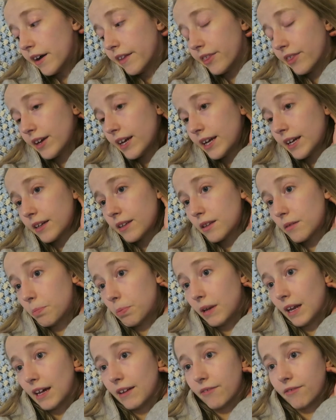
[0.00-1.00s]
I think the
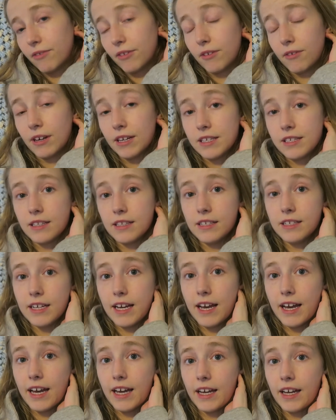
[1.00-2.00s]
plan for the rest of the
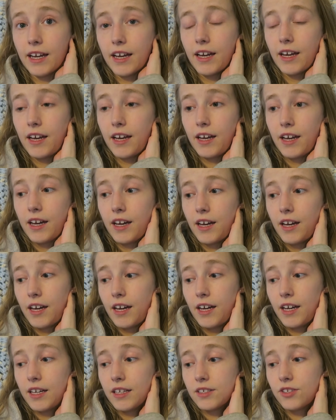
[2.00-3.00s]
day
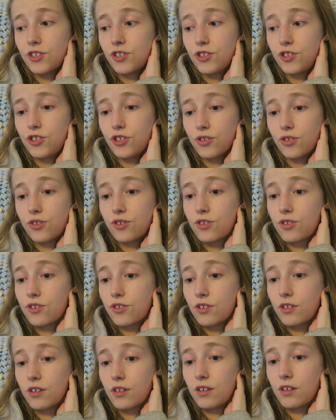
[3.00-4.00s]
is to
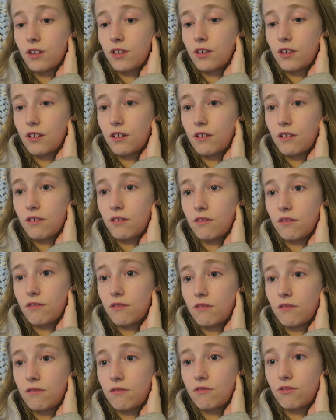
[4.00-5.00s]
just
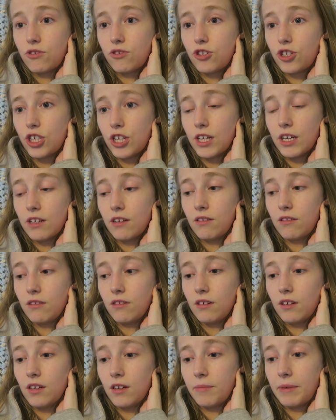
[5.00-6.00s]

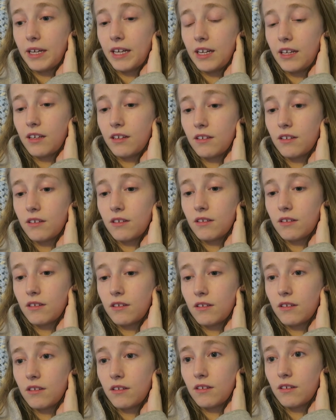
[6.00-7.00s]
chill. I mean,
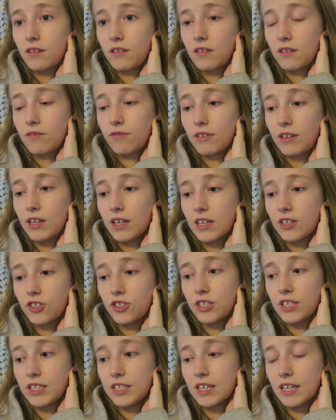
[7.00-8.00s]
I feel like I
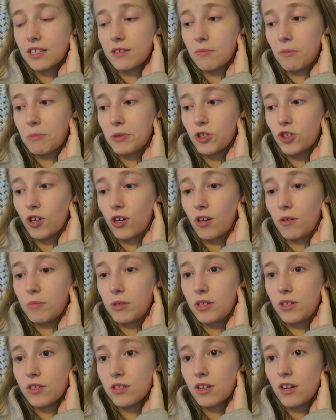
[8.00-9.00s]
just need to get into my
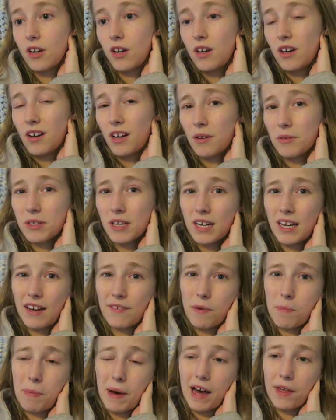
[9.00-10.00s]
pyjamas. I was going to
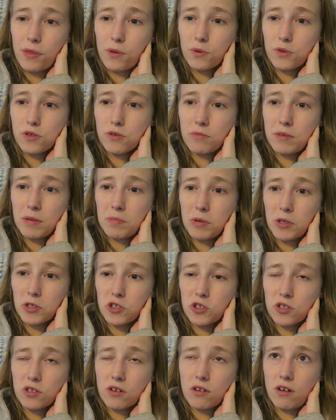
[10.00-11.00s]
have a bath or something, but I
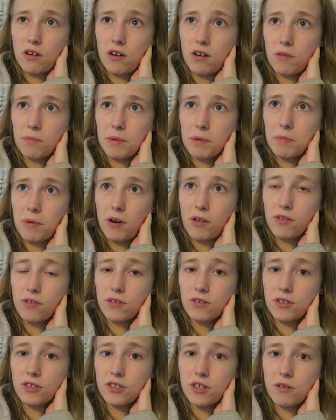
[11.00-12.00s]
just can't be
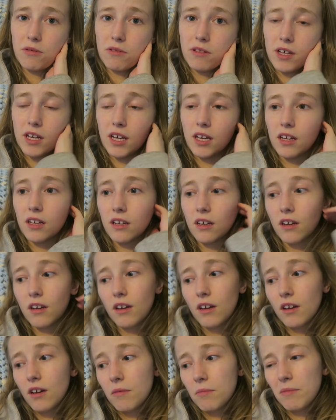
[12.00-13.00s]
bothered, I don't think.
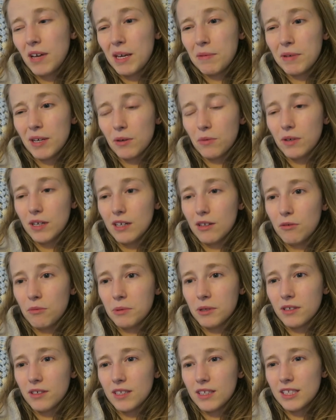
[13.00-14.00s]
Maybe I will,
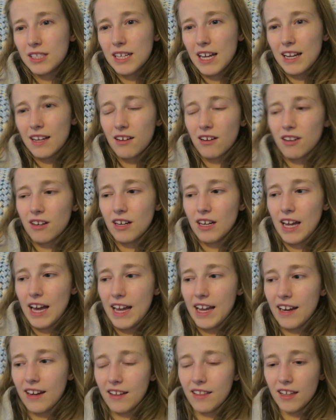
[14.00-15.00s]
but it's getting kind of
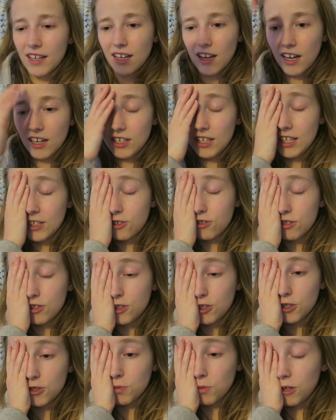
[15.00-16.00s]
late, and I think I'd literally
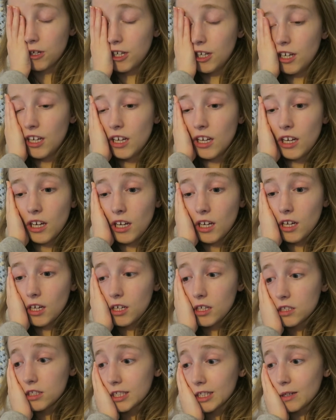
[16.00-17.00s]
just want to
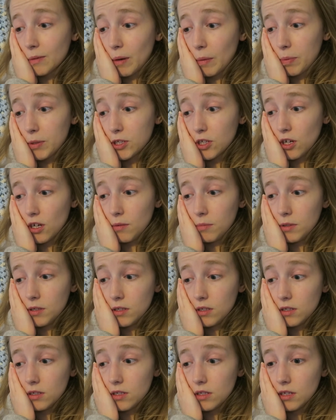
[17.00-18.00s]
stick on my
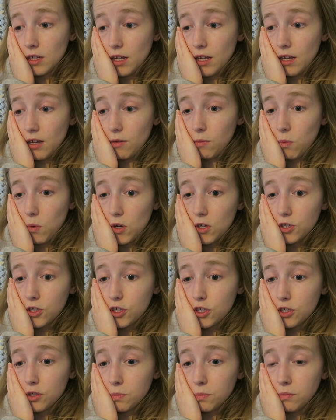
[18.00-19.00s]
pyjamas,
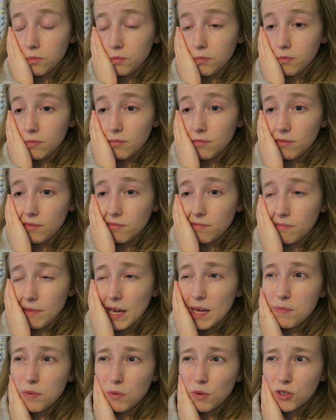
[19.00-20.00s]

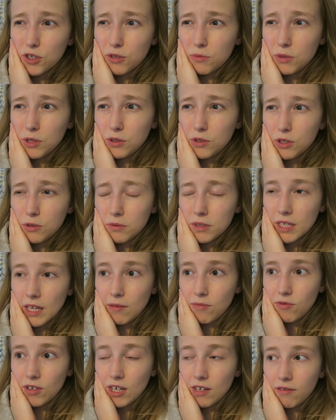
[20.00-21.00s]
maybe watch some YouTube because
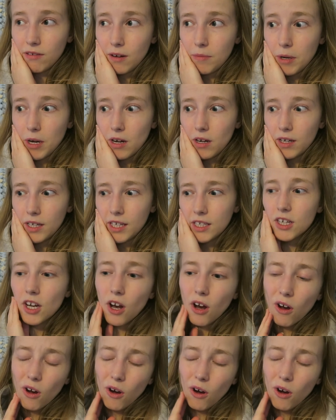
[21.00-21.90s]
I'm really far behind,